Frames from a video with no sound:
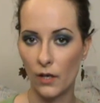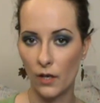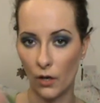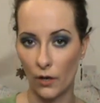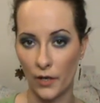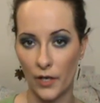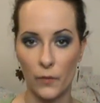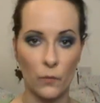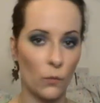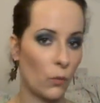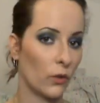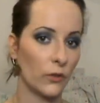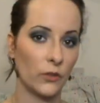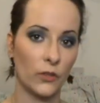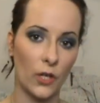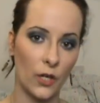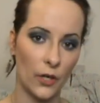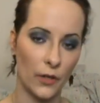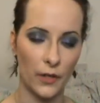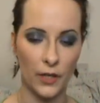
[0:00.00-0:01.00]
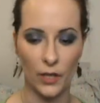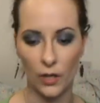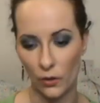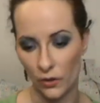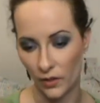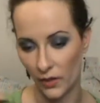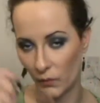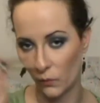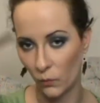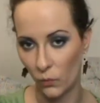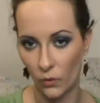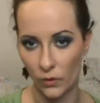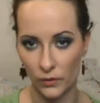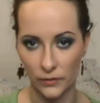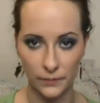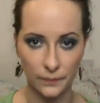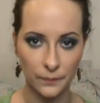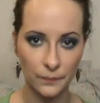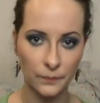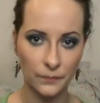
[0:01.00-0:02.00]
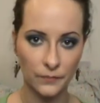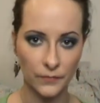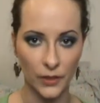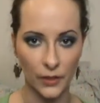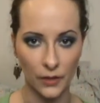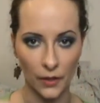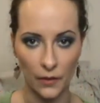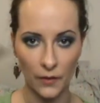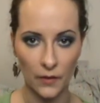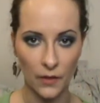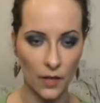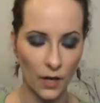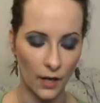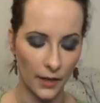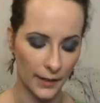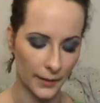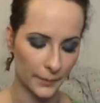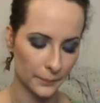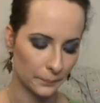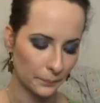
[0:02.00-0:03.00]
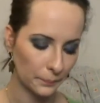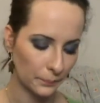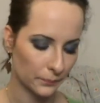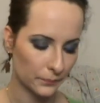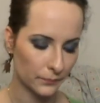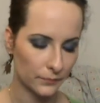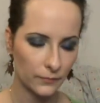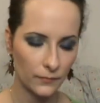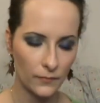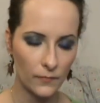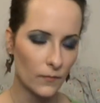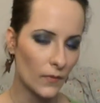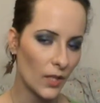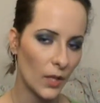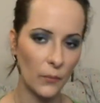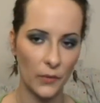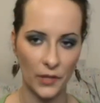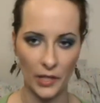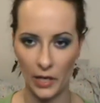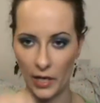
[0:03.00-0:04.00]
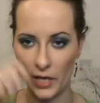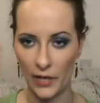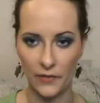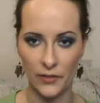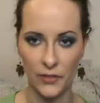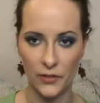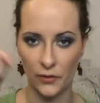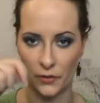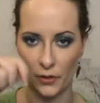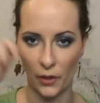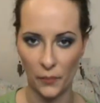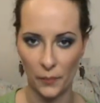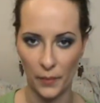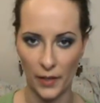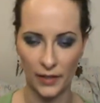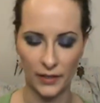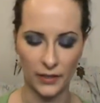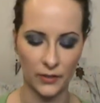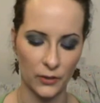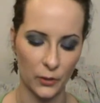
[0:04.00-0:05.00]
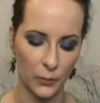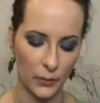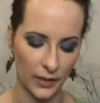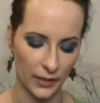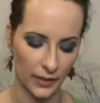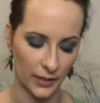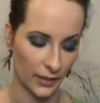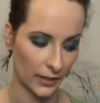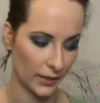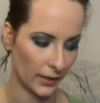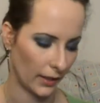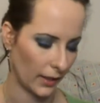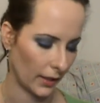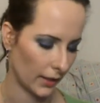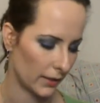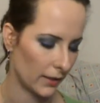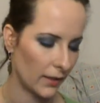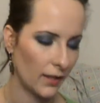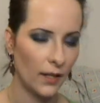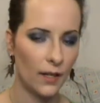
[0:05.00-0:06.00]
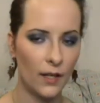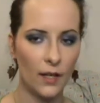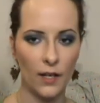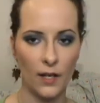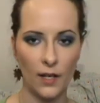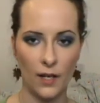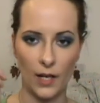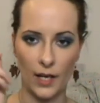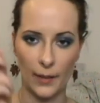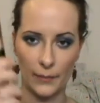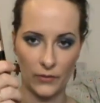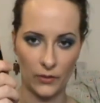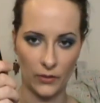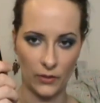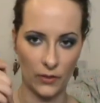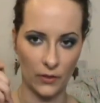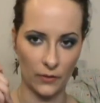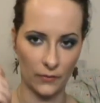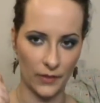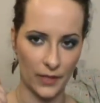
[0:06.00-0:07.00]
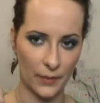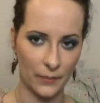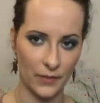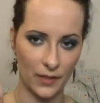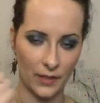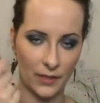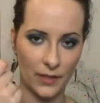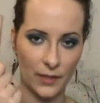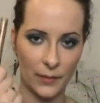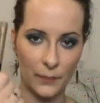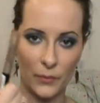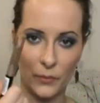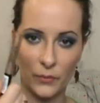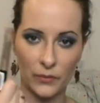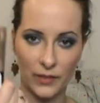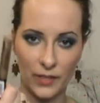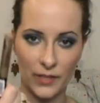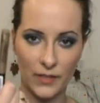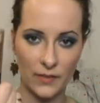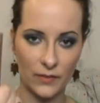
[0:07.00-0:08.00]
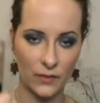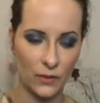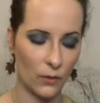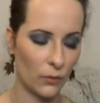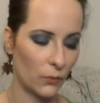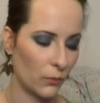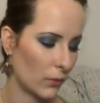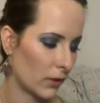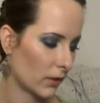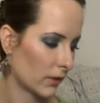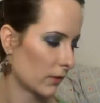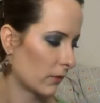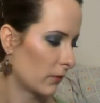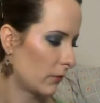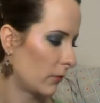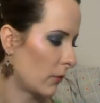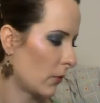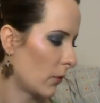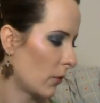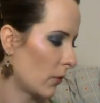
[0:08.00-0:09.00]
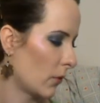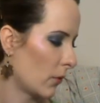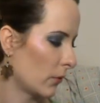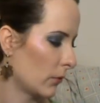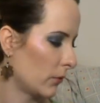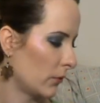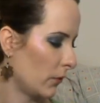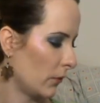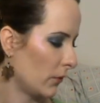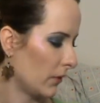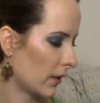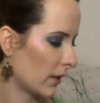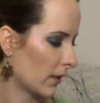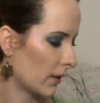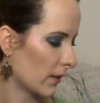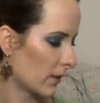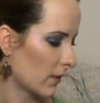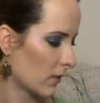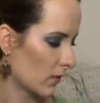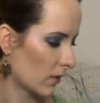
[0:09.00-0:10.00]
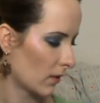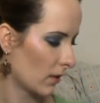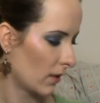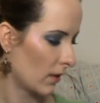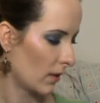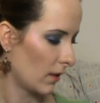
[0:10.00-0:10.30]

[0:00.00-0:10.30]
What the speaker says: in one, you know, line, without having to go back and do it again and again. Absolutely love them, and I bought this gold one for New Year's.